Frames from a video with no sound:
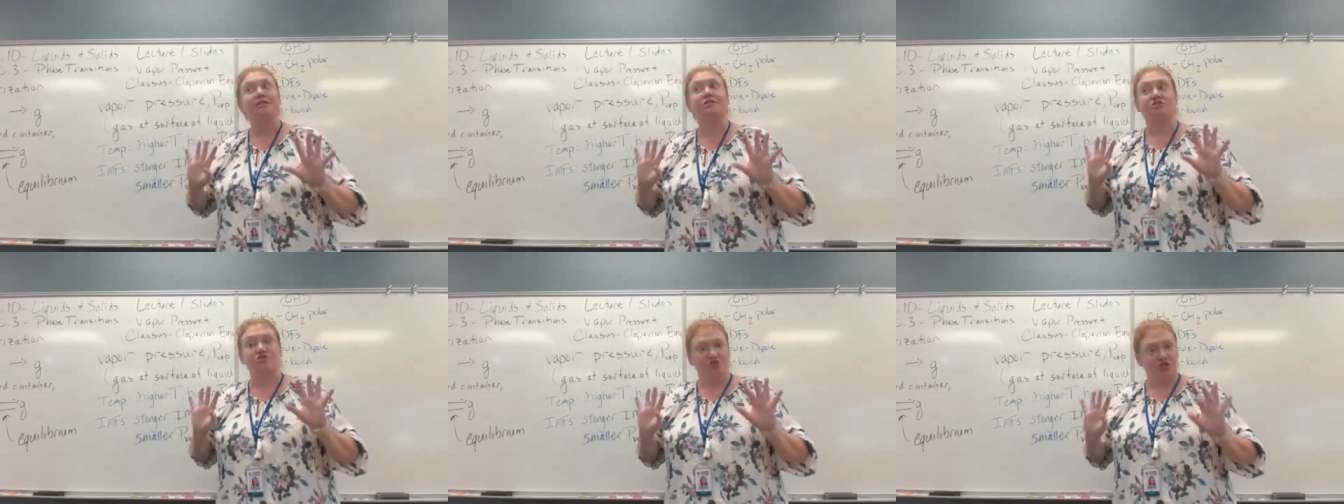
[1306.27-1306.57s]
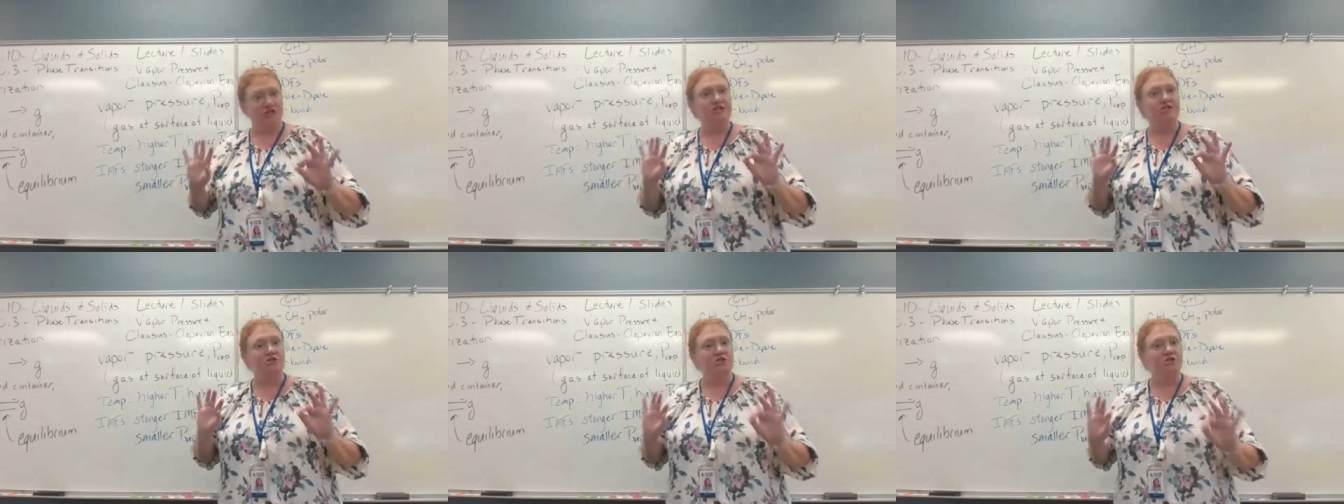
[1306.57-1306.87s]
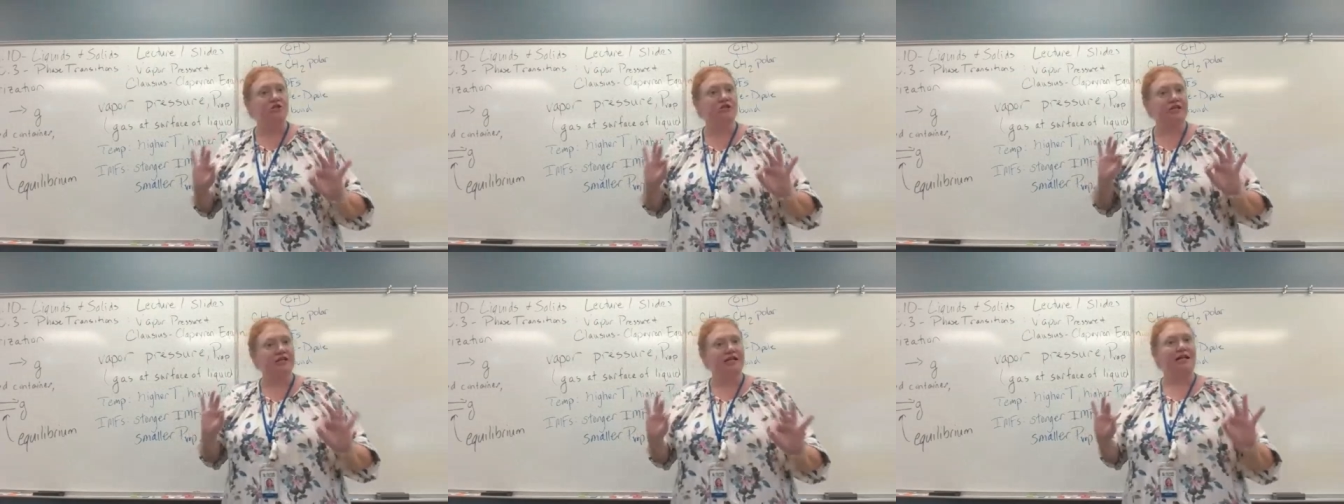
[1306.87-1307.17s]
We're
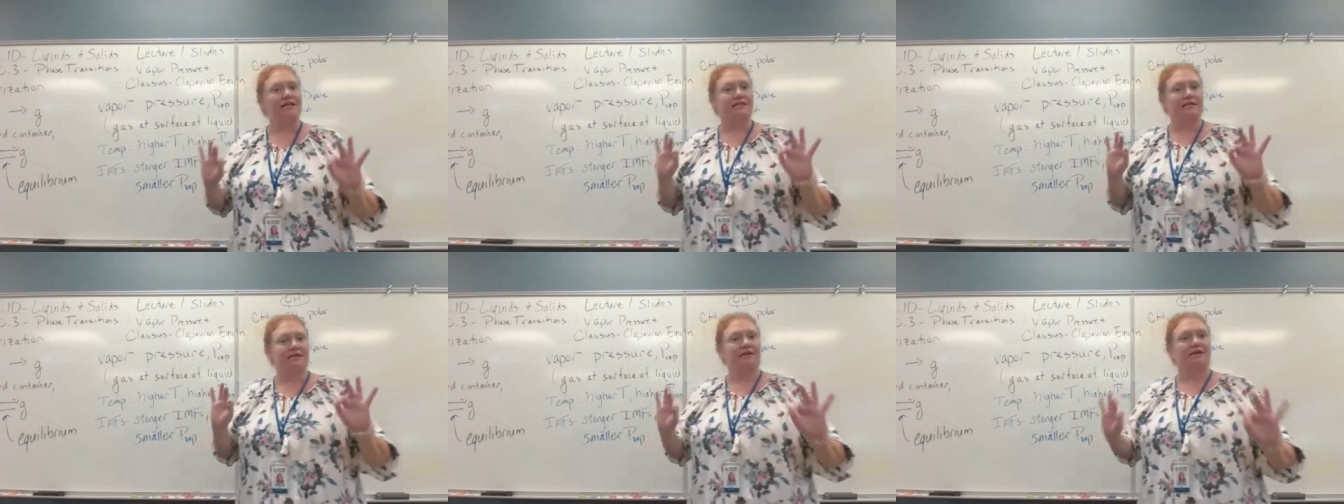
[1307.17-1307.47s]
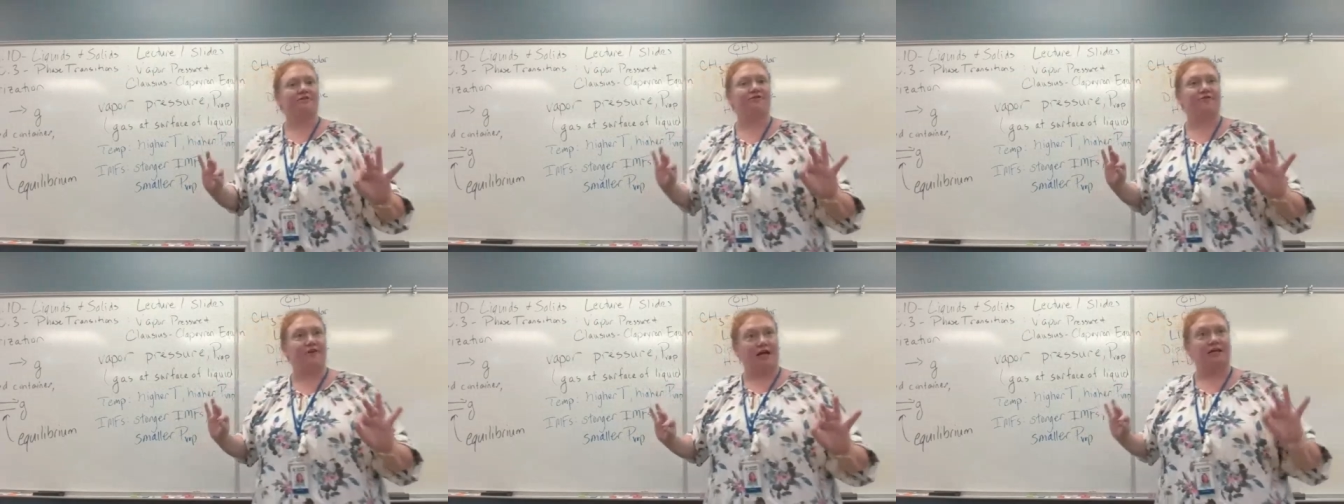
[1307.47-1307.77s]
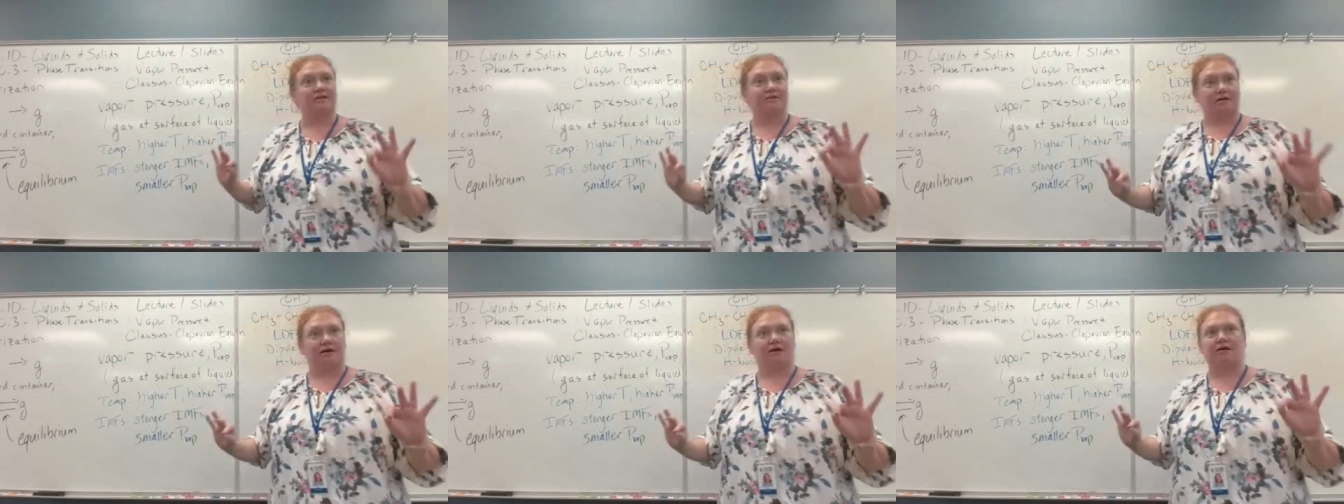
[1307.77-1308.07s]
really just looking
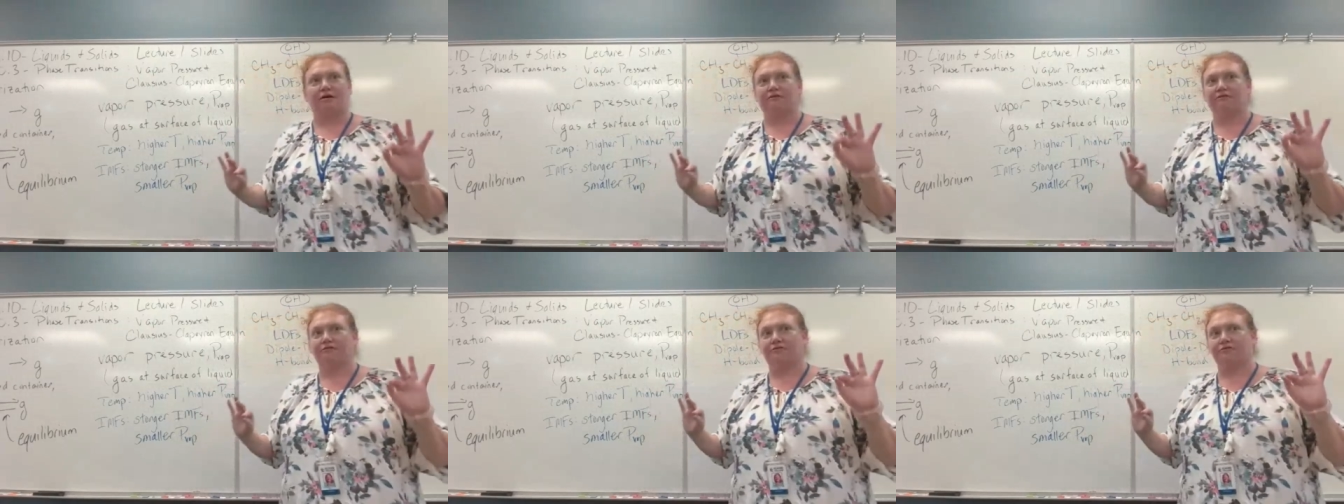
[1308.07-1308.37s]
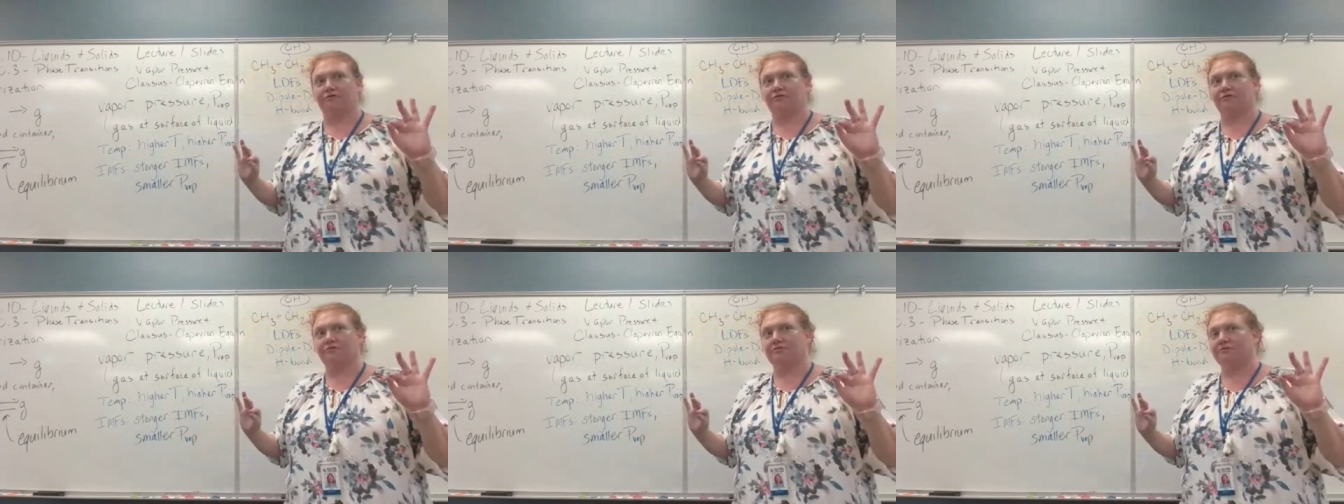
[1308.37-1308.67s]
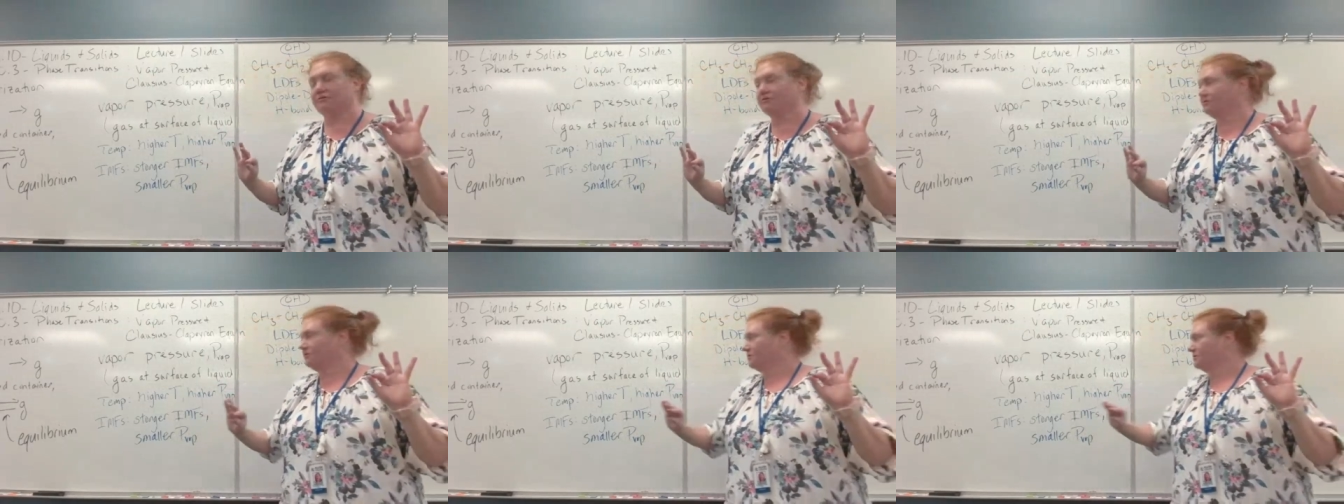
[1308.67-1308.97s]
at the effect
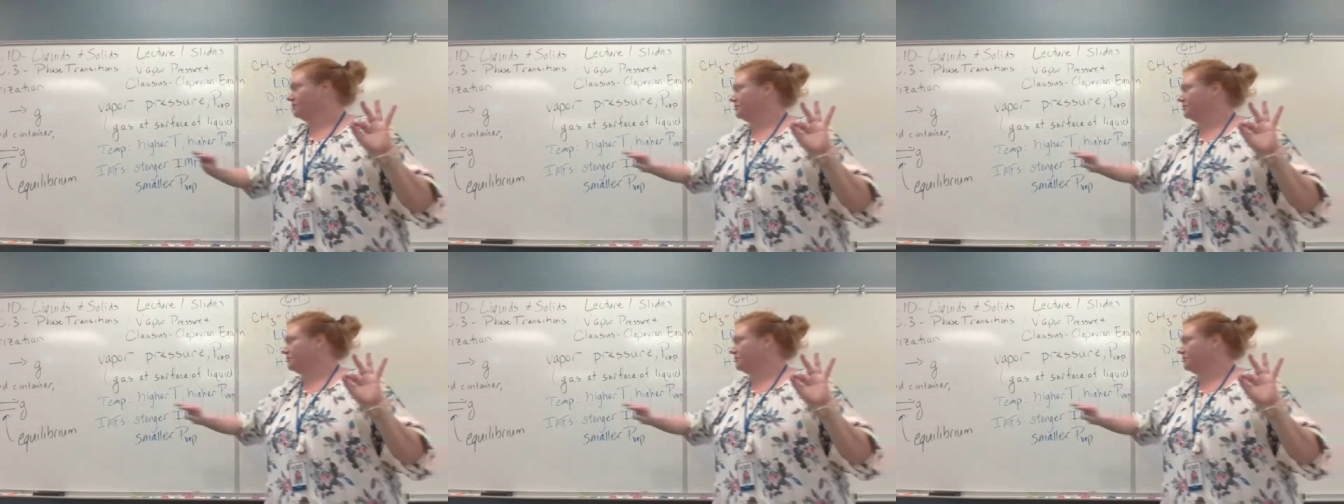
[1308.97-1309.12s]
of